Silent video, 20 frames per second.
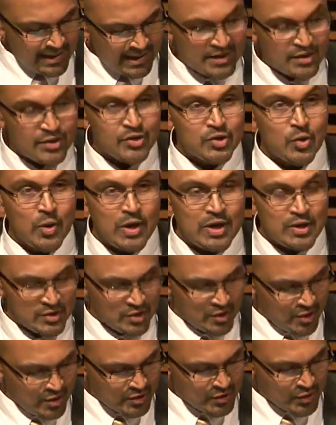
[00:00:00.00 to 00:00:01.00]
And join
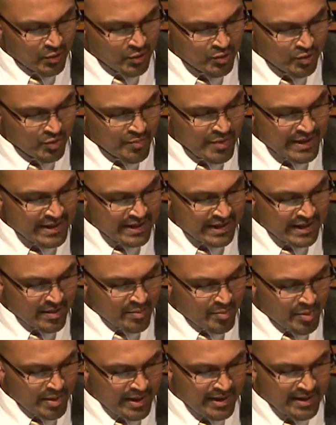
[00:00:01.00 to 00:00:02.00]
us on our social media
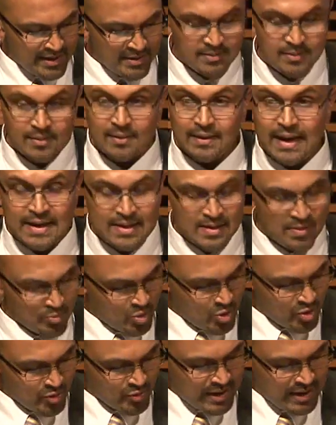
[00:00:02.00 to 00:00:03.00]
campaign, like the
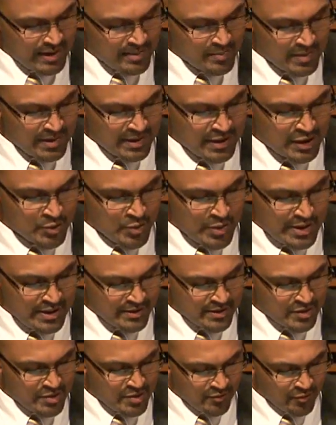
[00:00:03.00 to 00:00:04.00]
program,
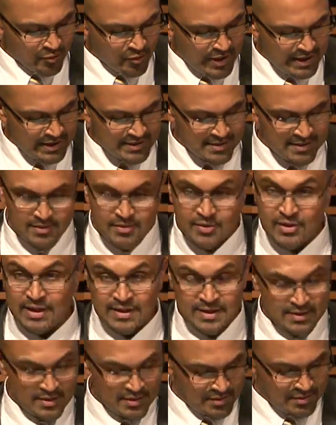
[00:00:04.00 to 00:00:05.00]
tweet to your friends,
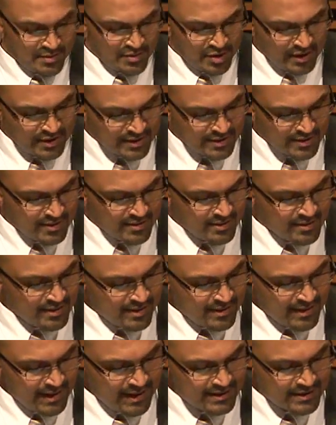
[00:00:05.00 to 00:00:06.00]
just as Justin
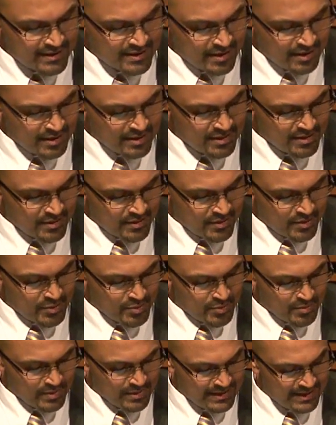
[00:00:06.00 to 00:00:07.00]
has done
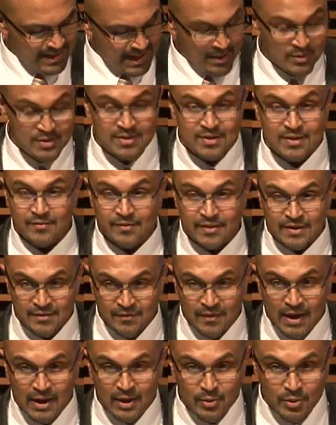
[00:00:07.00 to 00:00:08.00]
through thousands of his
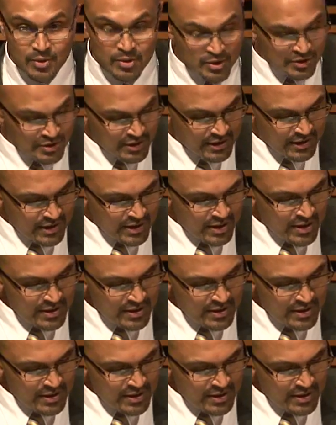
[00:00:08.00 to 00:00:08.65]
followers.